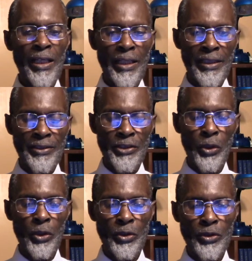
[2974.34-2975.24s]
And
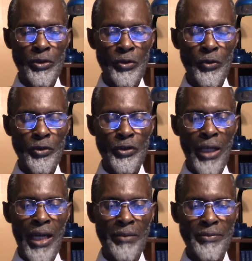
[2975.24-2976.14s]
so two
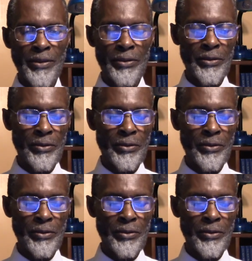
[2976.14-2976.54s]
tribes